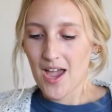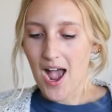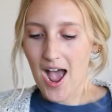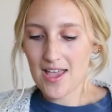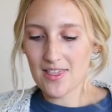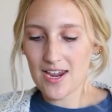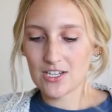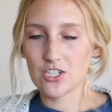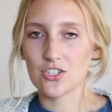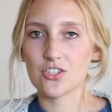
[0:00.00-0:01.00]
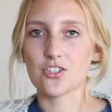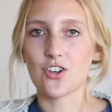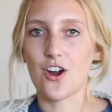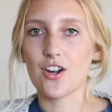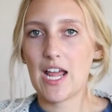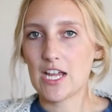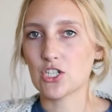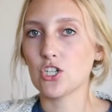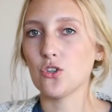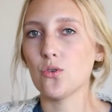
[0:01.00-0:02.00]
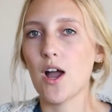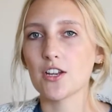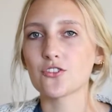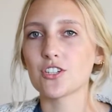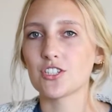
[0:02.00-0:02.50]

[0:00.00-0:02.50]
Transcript: I like to start at 200